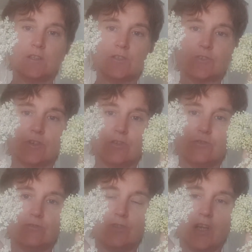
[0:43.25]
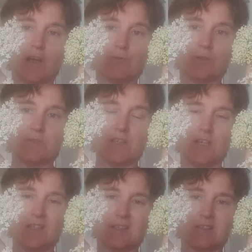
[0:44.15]
So you get what I'm
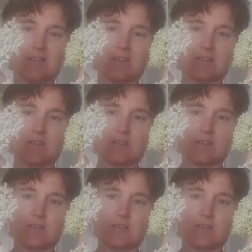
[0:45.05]
saying. There's